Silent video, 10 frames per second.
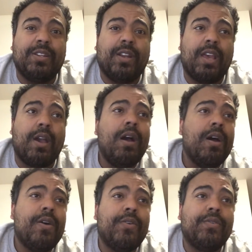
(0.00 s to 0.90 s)
You're like,
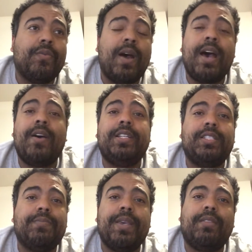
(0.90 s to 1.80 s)
oh wow, I
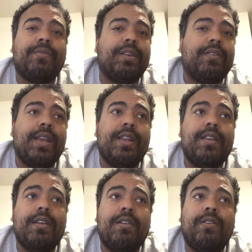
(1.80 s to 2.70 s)
just made $3,000.
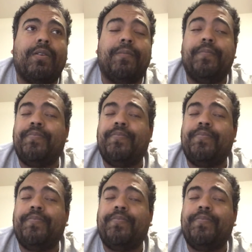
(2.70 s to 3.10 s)
No.